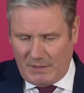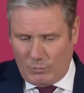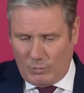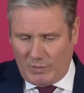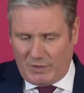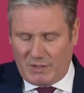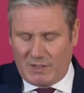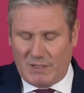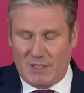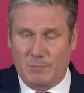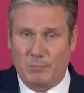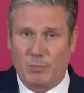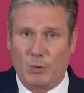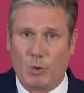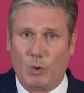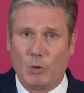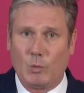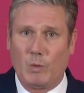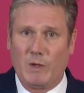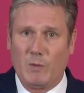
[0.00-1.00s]
with the
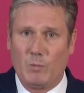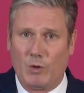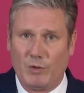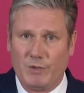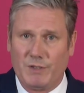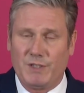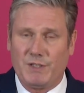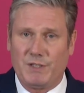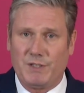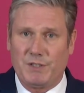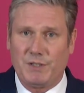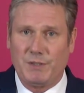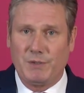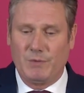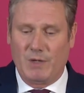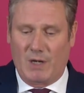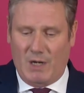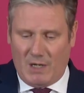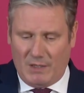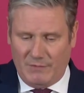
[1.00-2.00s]
support we wanted
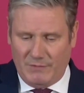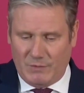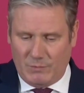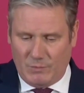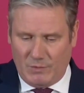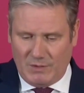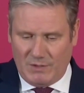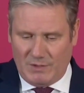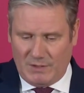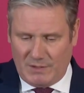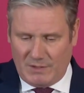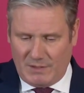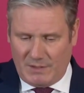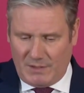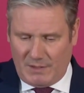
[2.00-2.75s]
to afterwards